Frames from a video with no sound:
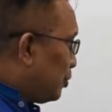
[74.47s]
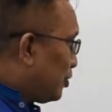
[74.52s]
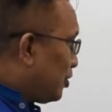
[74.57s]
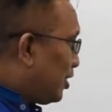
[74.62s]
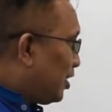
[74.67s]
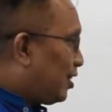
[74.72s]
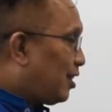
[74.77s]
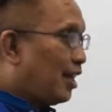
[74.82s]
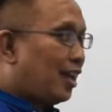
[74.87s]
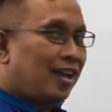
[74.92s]

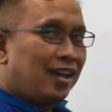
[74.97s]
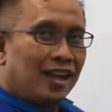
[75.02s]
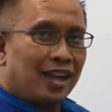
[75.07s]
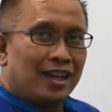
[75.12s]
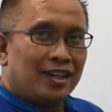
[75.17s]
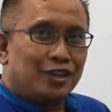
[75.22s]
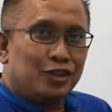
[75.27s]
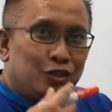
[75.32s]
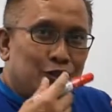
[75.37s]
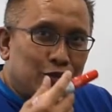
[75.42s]
see there,
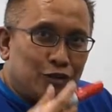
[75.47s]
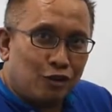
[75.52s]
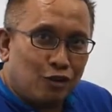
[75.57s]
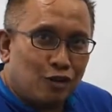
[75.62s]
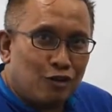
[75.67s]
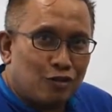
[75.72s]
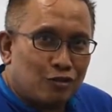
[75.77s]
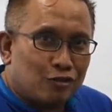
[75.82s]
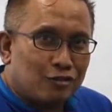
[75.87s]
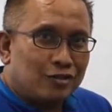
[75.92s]
and you
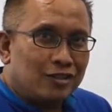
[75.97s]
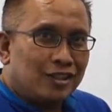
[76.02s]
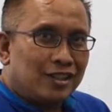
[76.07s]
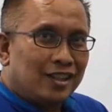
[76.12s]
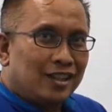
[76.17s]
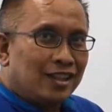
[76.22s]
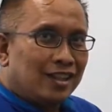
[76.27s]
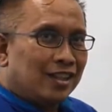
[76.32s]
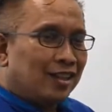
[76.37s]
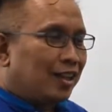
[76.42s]
know.
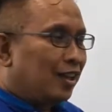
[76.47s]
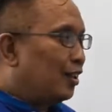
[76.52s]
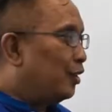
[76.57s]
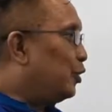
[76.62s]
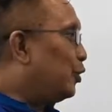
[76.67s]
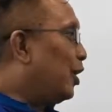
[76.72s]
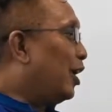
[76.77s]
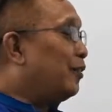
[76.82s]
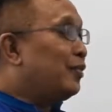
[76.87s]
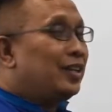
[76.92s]

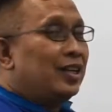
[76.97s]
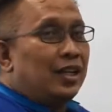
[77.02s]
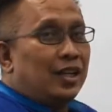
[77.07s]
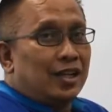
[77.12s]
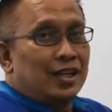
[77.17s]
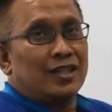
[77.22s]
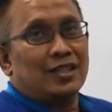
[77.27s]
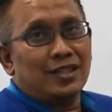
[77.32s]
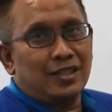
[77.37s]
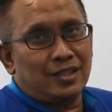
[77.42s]
You haven't
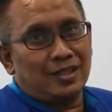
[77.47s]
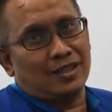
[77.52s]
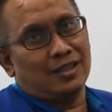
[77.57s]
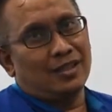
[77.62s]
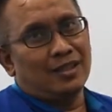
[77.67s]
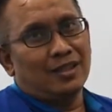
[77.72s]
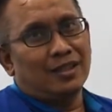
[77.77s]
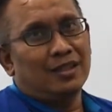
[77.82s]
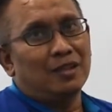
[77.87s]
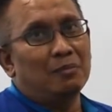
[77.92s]
learned
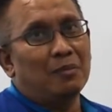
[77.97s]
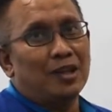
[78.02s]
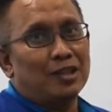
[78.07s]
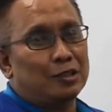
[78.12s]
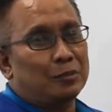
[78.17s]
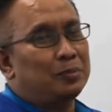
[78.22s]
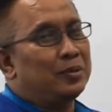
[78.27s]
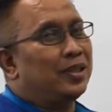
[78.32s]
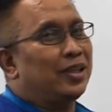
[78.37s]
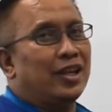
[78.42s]
the
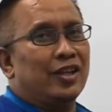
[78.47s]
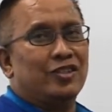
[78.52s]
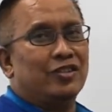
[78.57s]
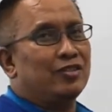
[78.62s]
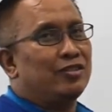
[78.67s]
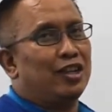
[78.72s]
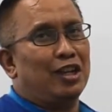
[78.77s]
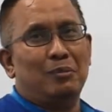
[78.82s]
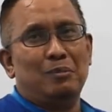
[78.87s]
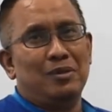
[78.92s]
multiplication
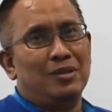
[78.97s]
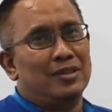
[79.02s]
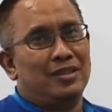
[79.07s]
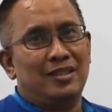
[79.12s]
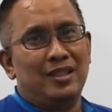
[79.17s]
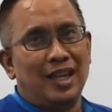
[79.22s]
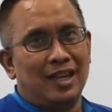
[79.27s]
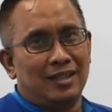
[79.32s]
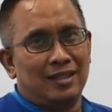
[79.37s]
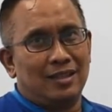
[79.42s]
tables
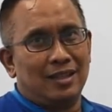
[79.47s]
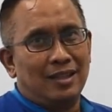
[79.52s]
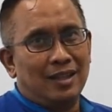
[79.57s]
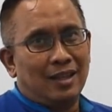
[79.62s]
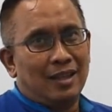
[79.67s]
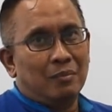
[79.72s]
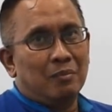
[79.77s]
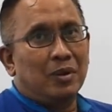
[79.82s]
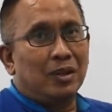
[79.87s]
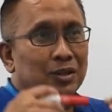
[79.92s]
yet,
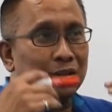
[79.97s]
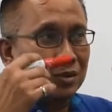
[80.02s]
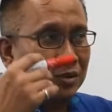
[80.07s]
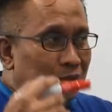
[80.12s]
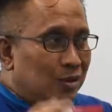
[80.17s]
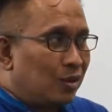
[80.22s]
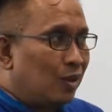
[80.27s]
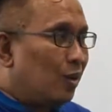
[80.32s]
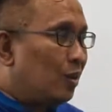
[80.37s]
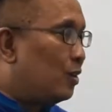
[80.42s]
but you
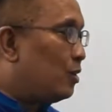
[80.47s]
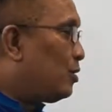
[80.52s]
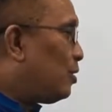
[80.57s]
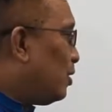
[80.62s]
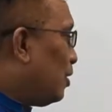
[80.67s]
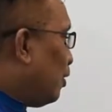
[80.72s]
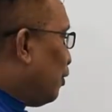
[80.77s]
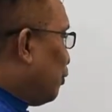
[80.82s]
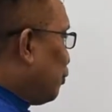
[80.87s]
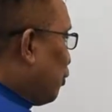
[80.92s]
know
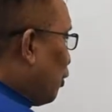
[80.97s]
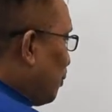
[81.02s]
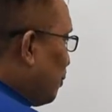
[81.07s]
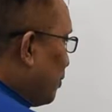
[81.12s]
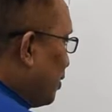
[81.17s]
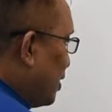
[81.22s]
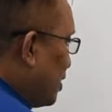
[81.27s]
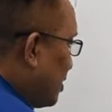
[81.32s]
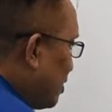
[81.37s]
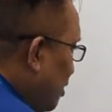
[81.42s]
from
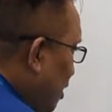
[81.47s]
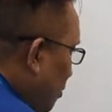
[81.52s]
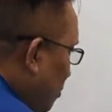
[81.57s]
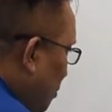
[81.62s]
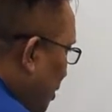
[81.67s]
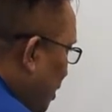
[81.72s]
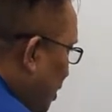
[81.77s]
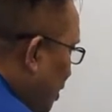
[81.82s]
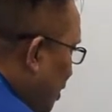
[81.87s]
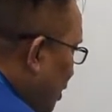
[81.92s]
this
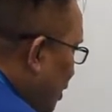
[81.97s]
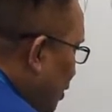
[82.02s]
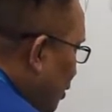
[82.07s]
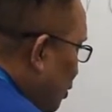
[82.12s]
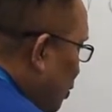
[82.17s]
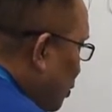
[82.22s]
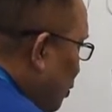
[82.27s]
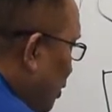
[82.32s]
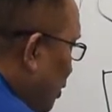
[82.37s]
number to